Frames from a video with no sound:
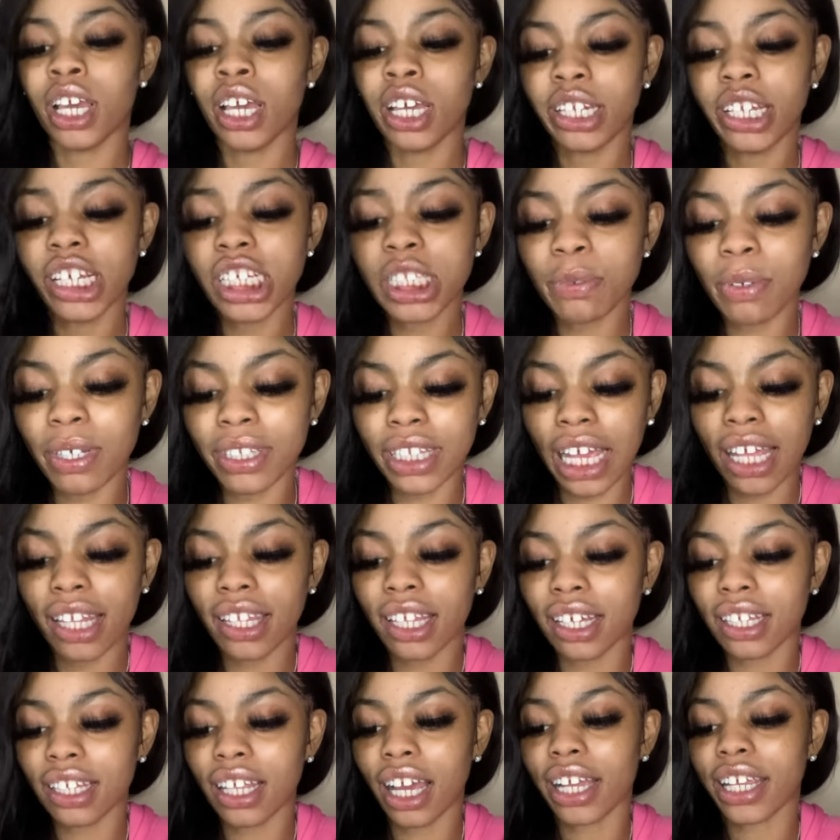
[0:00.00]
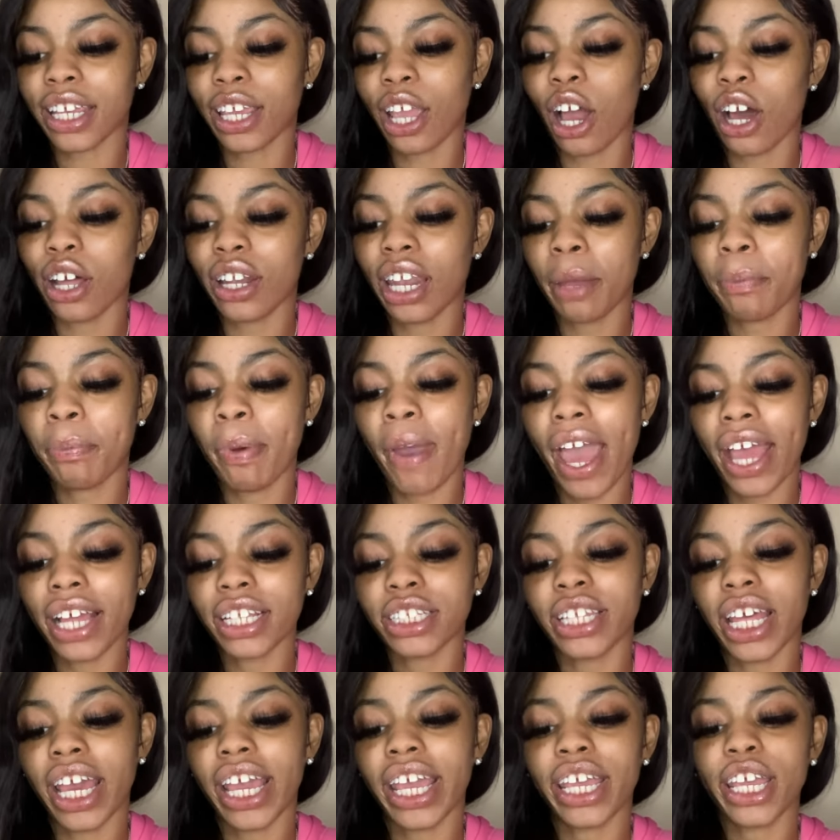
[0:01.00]
this what they look like, y'all. They pat
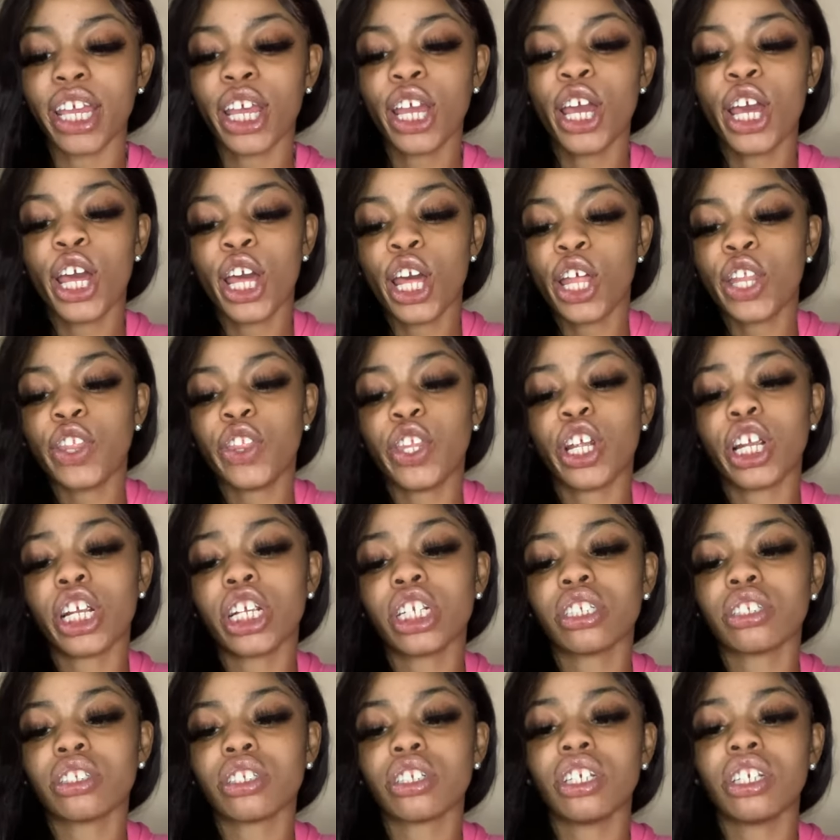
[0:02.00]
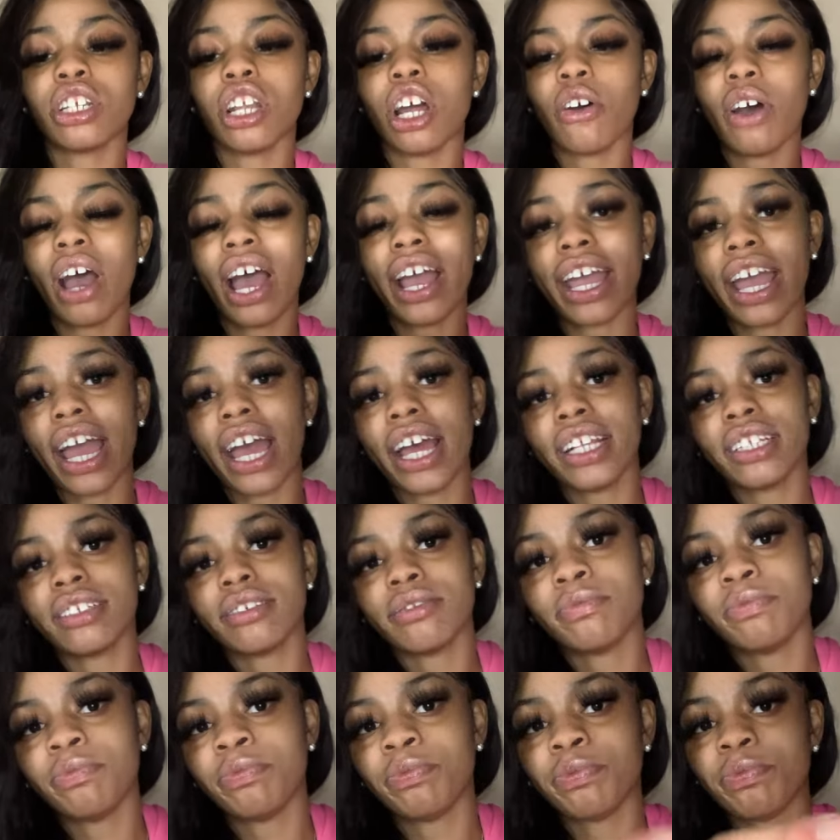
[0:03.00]
they they're you know, I got
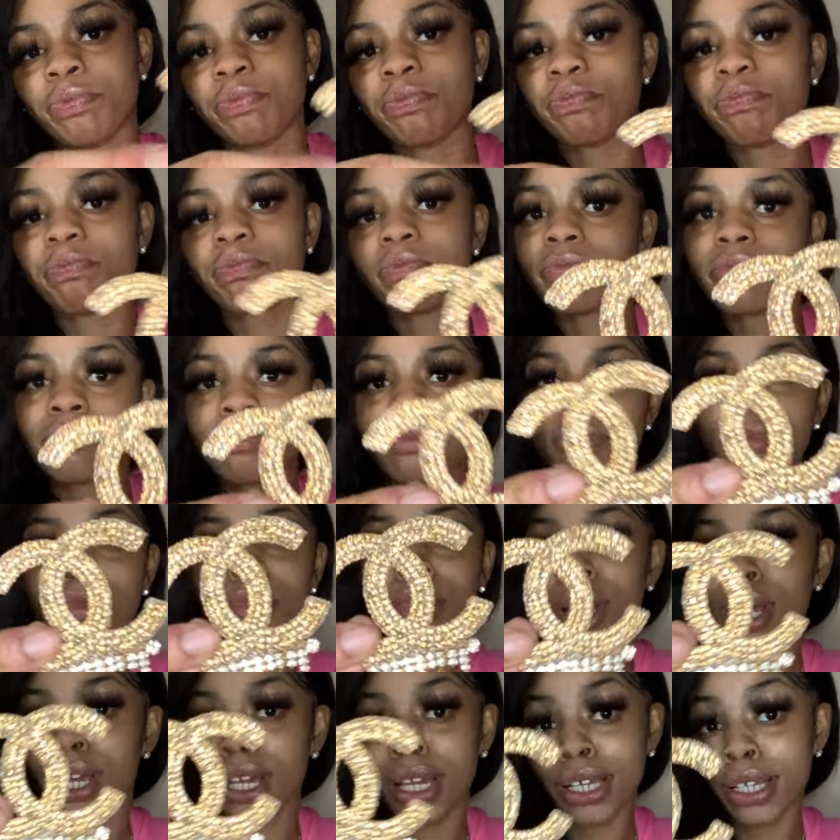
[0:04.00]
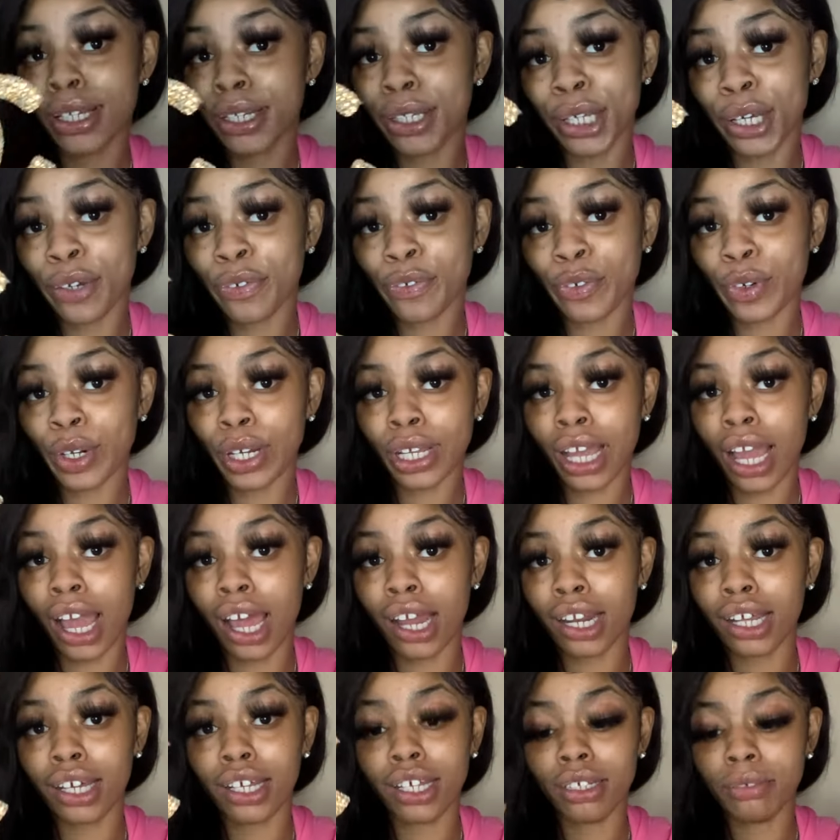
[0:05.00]
different
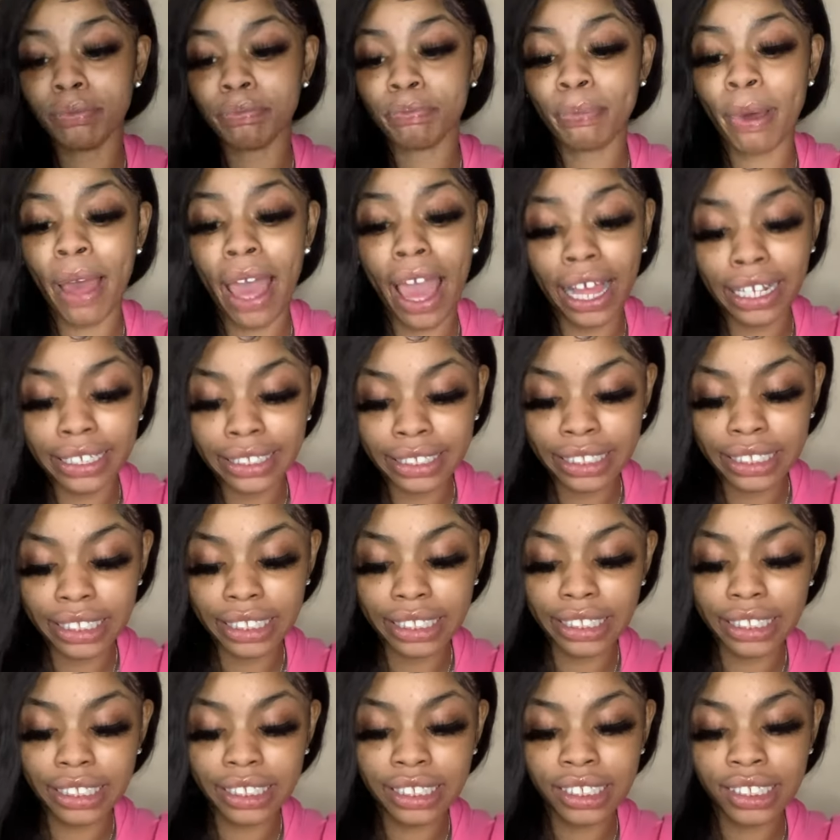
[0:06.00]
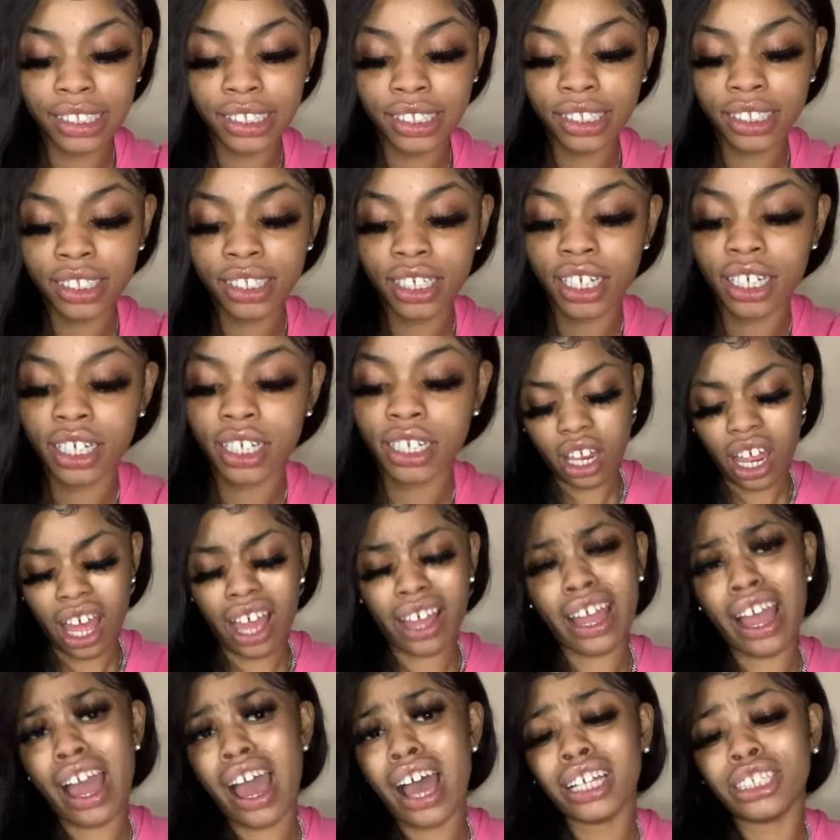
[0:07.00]
kind of patches. I
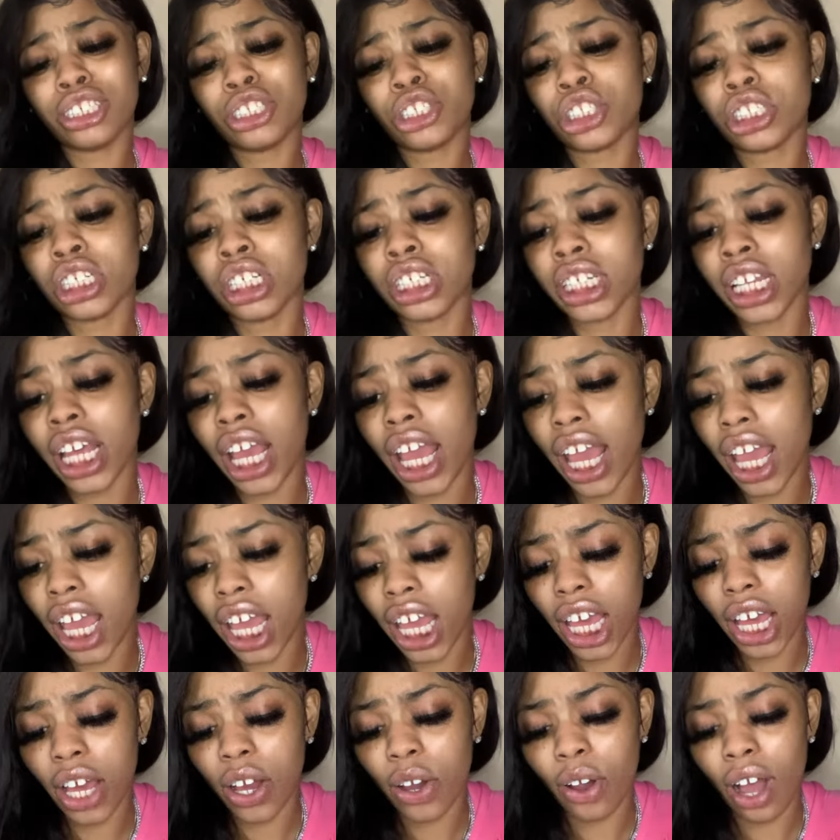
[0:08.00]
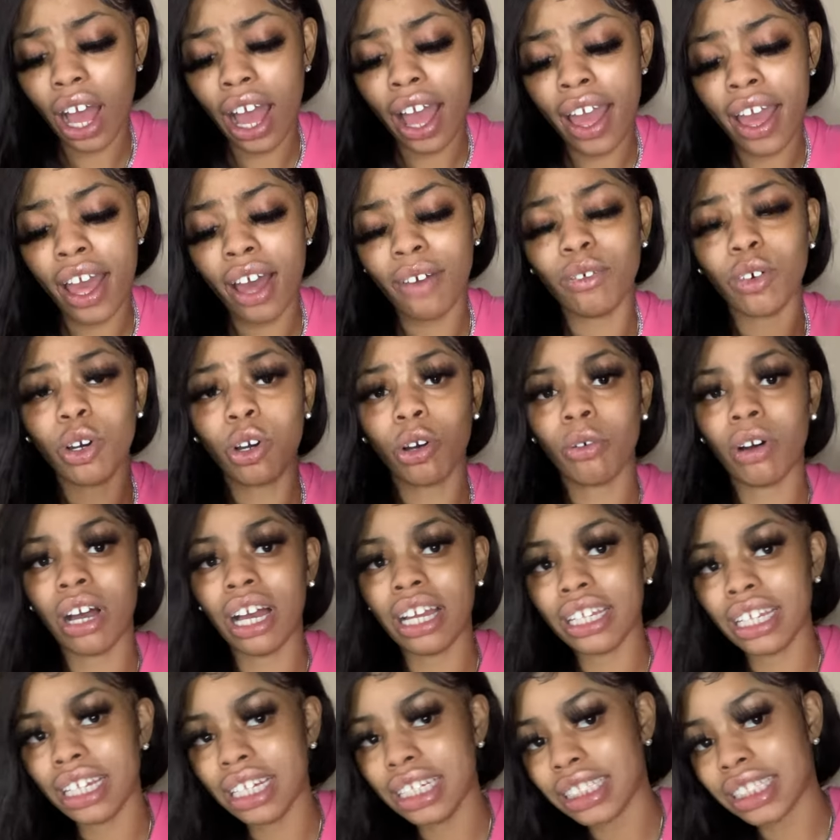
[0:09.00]
got Chanel, I have
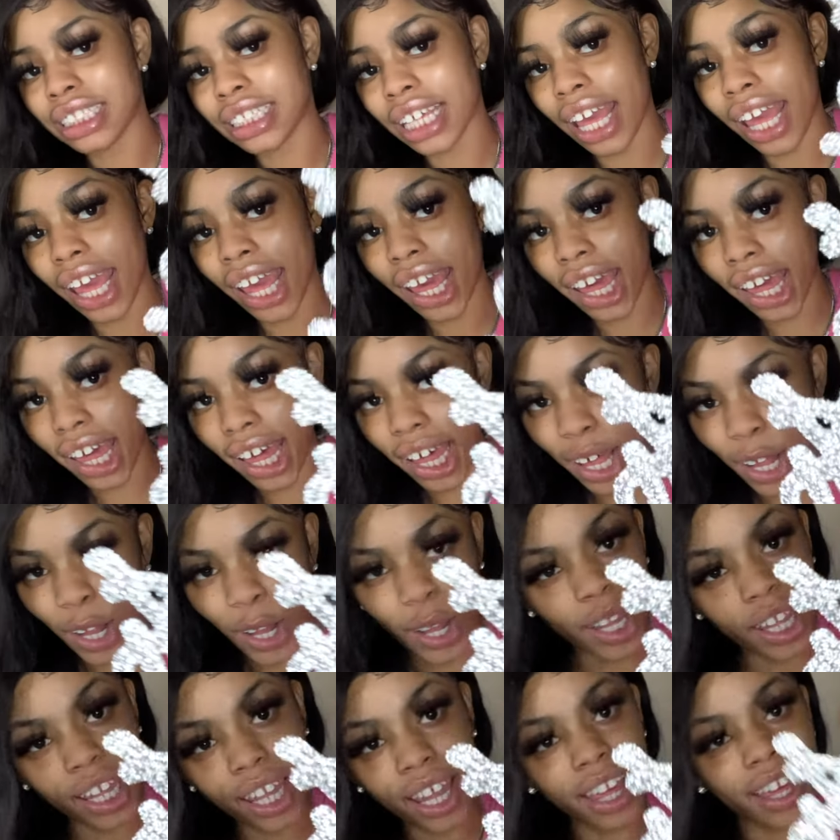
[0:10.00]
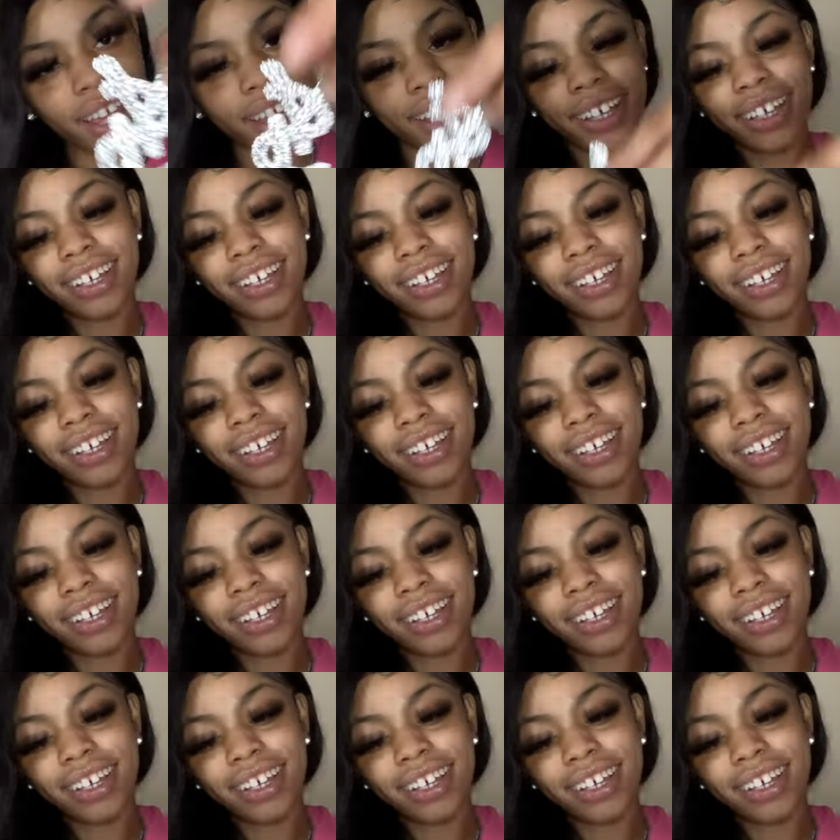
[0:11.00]
OYSL,